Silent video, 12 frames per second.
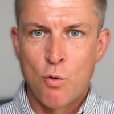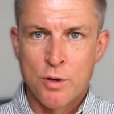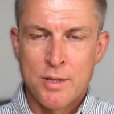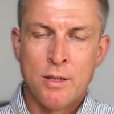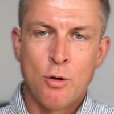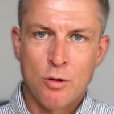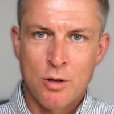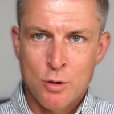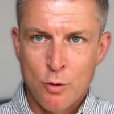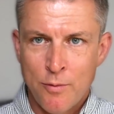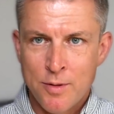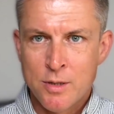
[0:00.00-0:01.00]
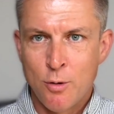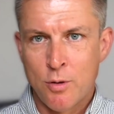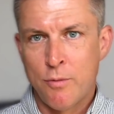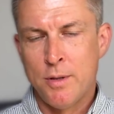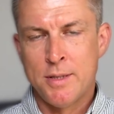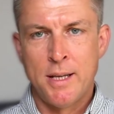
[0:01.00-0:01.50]
words, in doctor's office,
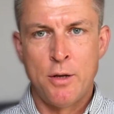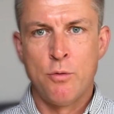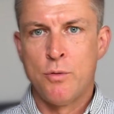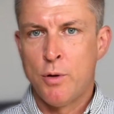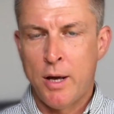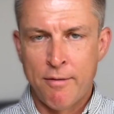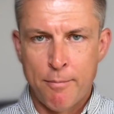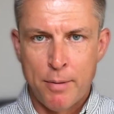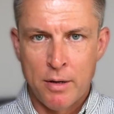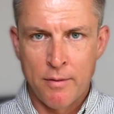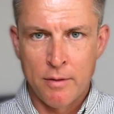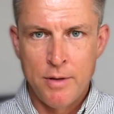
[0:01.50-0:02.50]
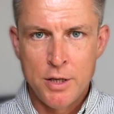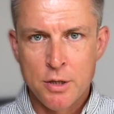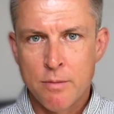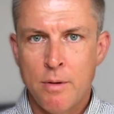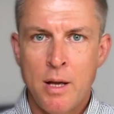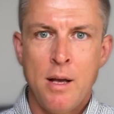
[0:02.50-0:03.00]
doctor will say you, you have a perfect vision,